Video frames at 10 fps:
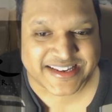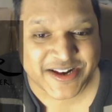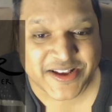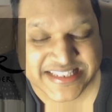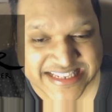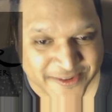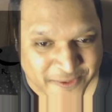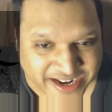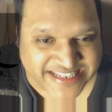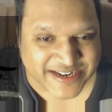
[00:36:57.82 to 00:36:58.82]
Do you know, is this a
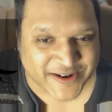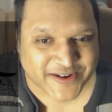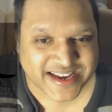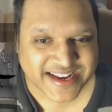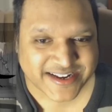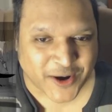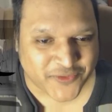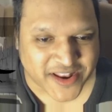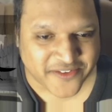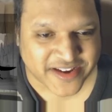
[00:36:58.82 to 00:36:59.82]
running joke?
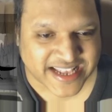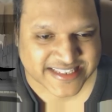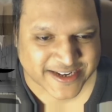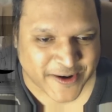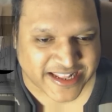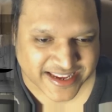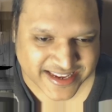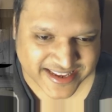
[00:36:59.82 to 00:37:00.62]
Toph never gets credit.